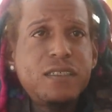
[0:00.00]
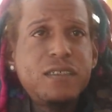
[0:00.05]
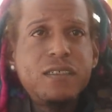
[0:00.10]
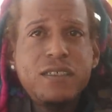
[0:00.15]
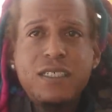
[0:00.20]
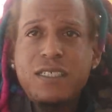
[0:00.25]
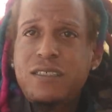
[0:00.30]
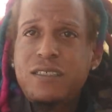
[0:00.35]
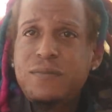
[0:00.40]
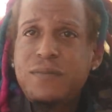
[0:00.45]

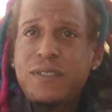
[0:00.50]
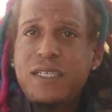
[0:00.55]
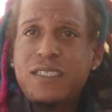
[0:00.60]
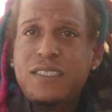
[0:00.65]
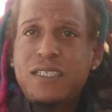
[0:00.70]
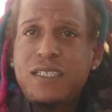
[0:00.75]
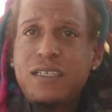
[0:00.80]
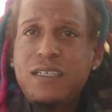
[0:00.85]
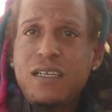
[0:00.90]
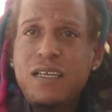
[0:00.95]
You get me and
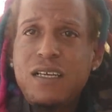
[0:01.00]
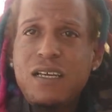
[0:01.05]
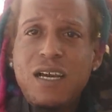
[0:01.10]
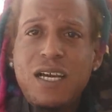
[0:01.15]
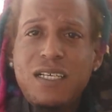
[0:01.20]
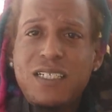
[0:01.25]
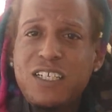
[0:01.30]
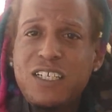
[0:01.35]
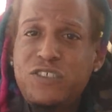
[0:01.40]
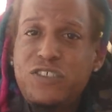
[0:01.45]
say,
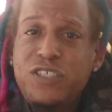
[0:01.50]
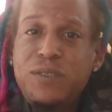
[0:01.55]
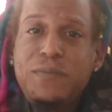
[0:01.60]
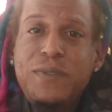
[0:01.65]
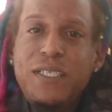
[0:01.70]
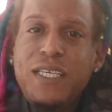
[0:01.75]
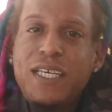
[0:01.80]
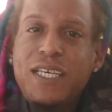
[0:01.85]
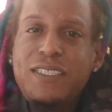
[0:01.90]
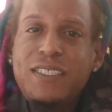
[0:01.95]
and I create
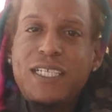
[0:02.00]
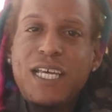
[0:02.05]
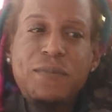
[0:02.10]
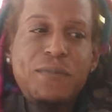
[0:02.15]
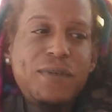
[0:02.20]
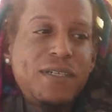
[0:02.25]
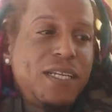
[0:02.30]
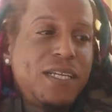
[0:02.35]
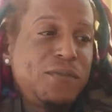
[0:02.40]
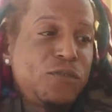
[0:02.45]
the
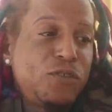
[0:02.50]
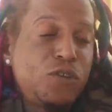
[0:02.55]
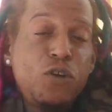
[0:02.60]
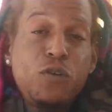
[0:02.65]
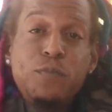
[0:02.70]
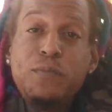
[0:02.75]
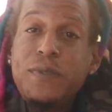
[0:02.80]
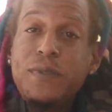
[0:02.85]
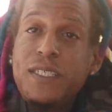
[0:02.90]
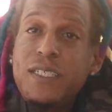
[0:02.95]
excitement, them
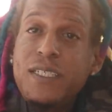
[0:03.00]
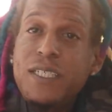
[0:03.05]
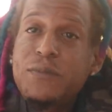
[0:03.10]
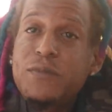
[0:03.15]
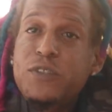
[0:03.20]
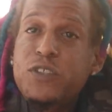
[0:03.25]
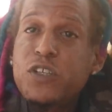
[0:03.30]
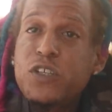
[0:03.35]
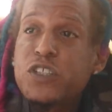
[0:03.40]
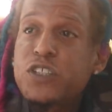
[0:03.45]
come in, them
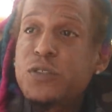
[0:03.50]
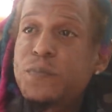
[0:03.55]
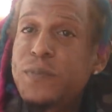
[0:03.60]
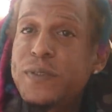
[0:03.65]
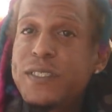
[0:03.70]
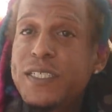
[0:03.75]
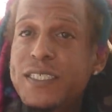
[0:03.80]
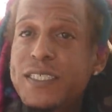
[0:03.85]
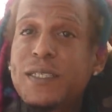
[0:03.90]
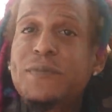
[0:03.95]
search the
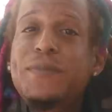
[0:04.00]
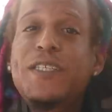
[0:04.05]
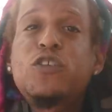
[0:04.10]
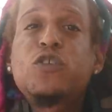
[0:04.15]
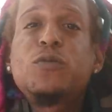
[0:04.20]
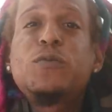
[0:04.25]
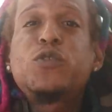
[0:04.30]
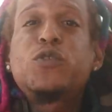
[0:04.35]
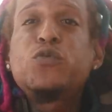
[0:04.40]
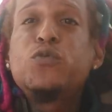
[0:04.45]
place, them take
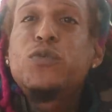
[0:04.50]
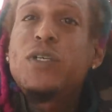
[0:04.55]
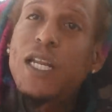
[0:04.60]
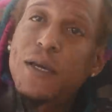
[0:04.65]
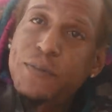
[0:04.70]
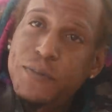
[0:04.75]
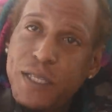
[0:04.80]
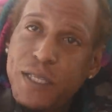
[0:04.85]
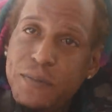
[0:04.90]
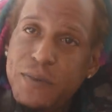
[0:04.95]
my cool
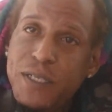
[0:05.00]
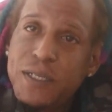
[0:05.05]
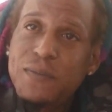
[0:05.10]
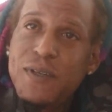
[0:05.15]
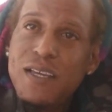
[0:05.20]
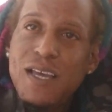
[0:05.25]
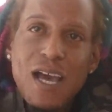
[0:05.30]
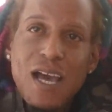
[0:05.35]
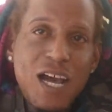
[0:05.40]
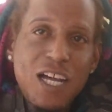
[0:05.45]
laptop, them,
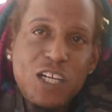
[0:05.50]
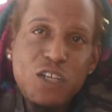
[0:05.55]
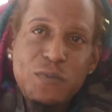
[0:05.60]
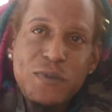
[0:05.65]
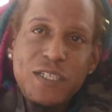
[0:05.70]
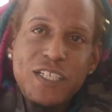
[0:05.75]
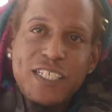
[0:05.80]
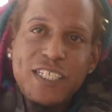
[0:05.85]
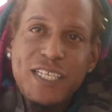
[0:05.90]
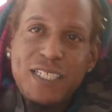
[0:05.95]
and I'm
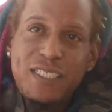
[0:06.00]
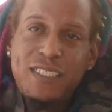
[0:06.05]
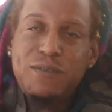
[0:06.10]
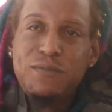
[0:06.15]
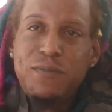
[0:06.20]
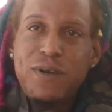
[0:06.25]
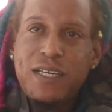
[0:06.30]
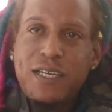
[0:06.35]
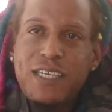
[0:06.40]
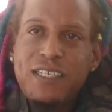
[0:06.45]
going to get
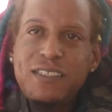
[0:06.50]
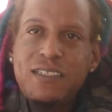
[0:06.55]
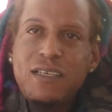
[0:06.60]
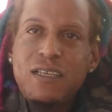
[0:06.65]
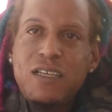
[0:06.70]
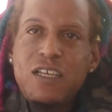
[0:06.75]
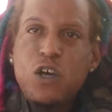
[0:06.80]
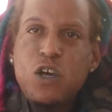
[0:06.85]
it back yet,